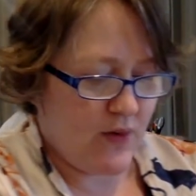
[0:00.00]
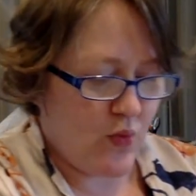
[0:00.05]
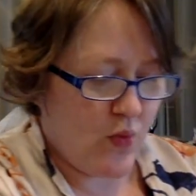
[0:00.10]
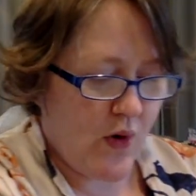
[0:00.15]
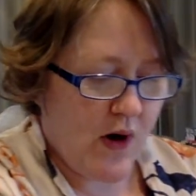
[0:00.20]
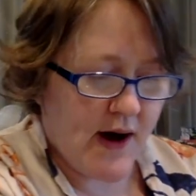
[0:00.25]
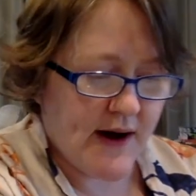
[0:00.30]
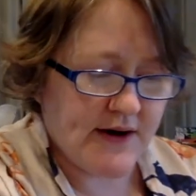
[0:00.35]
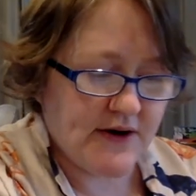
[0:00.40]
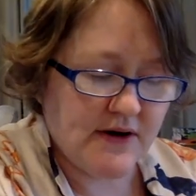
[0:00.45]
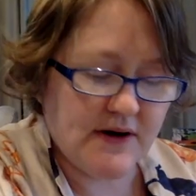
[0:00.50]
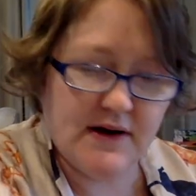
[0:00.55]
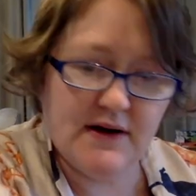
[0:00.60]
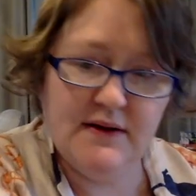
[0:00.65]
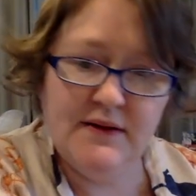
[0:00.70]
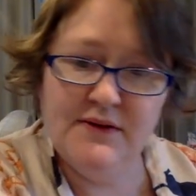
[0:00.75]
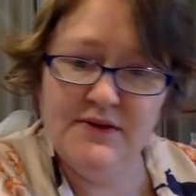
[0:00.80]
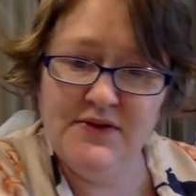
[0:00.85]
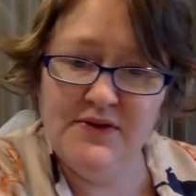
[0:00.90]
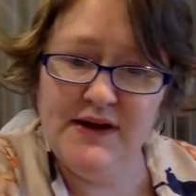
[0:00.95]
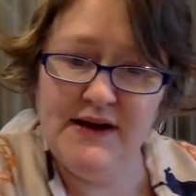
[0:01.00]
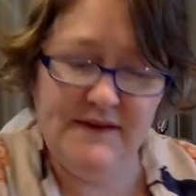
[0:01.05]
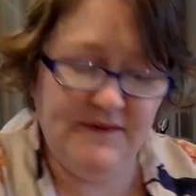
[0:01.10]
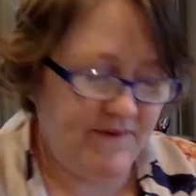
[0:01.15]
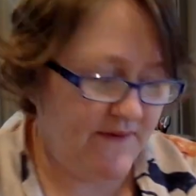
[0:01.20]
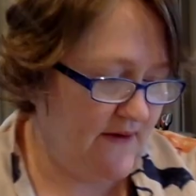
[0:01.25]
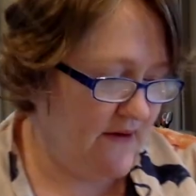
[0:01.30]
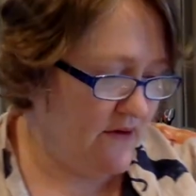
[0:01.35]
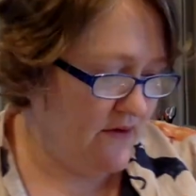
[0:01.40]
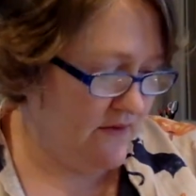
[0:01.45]
watercolory
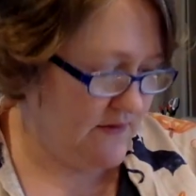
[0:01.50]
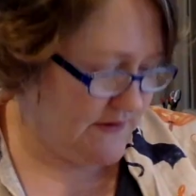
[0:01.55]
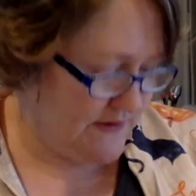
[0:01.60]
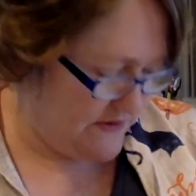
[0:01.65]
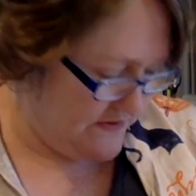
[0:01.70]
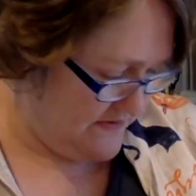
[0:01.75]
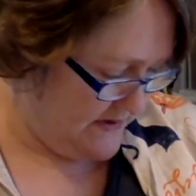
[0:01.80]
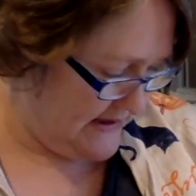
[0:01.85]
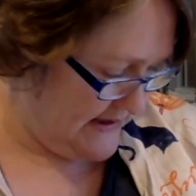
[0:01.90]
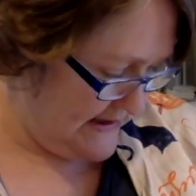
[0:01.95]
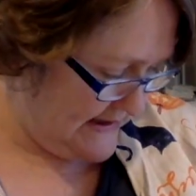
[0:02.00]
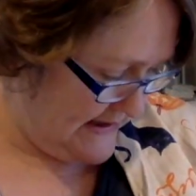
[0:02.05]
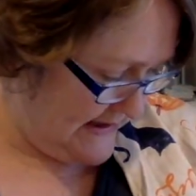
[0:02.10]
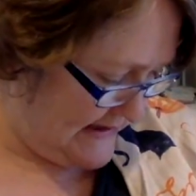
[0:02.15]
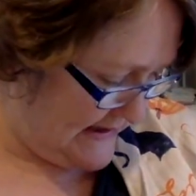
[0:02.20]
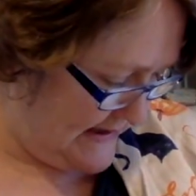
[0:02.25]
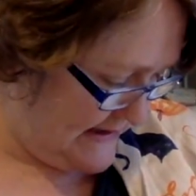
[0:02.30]
feel to it.